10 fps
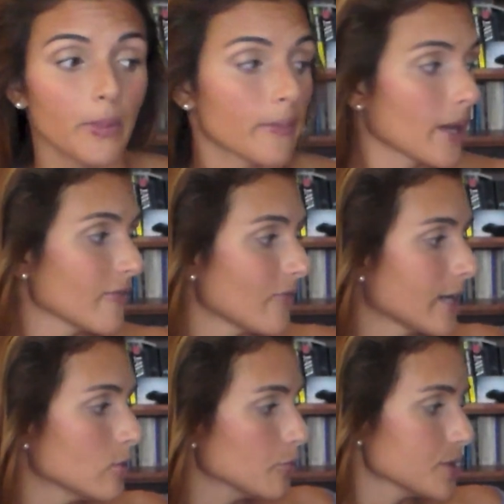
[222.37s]
but my
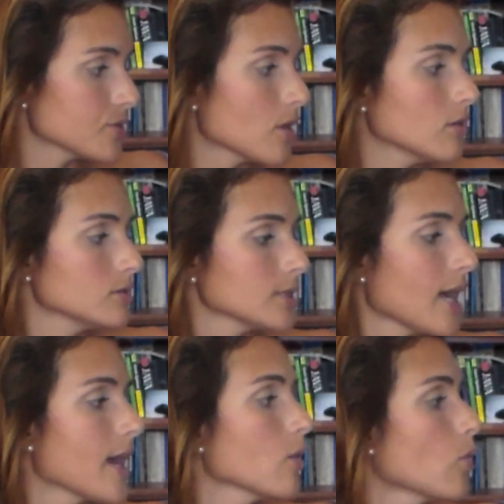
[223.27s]
final result, I